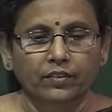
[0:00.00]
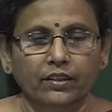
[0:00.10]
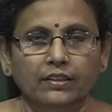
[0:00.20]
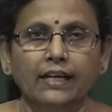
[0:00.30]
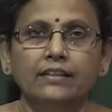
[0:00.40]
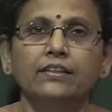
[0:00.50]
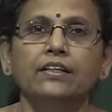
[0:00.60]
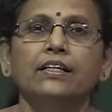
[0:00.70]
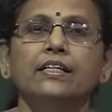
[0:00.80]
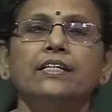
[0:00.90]
Then
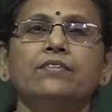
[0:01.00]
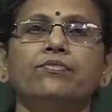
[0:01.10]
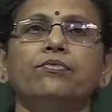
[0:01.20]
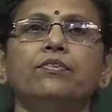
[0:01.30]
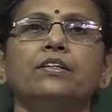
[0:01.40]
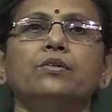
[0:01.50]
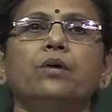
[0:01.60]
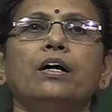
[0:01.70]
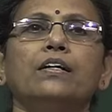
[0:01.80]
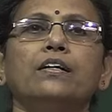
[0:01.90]
if you
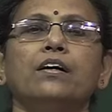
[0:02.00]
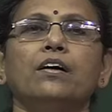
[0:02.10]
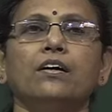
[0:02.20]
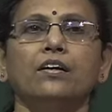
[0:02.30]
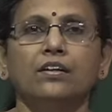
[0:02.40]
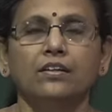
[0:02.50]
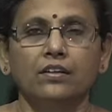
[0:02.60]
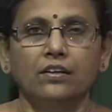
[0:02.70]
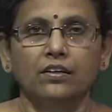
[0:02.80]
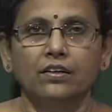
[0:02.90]
are a
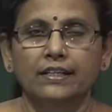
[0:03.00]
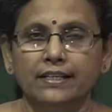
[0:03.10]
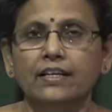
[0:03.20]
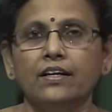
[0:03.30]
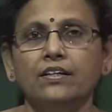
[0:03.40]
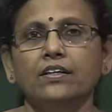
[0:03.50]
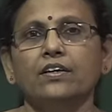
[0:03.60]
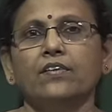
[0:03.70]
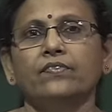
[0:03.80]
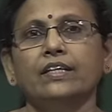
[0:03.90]
retailer,
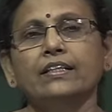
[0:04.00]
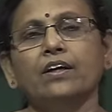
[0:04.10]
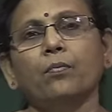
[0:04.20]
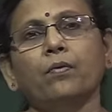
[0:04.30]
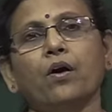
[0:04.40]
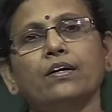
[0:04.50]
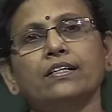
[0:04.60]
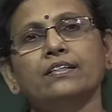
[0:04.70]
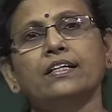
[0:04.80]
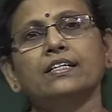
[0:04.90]
then
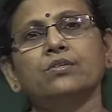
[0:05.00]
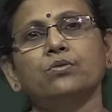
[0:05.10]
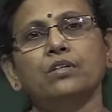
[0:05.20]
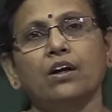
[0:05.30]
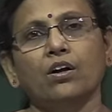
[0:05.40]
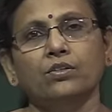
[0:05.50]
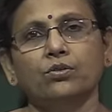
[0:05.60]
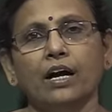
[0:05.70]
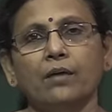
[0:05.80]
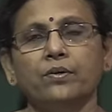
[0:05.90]
occasionally you will also
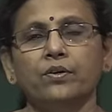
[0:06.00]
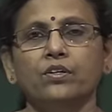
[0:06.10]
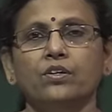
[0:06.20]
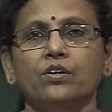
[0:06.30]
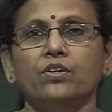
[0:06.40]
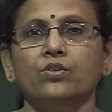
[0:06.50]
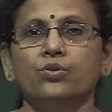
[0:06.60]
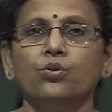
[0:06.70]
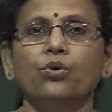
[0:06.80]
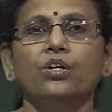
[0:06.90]
have your
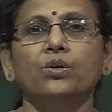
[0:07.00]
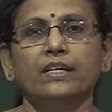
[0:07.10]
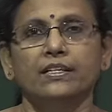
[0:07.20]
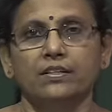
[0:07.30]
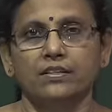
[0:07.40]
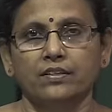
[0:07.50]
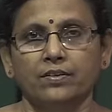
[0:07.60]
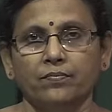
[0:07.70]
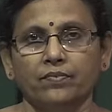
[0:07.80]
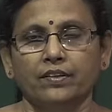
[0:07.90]
store locators
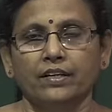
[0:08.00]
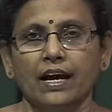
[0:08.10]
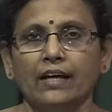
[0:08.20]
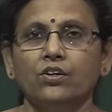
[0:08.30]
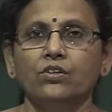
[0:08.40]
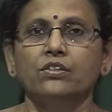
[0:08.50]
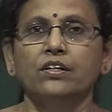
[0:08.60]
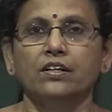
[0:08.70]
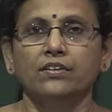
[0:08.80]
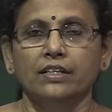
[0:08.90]
across the
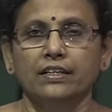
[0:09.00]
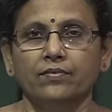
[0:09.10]
country,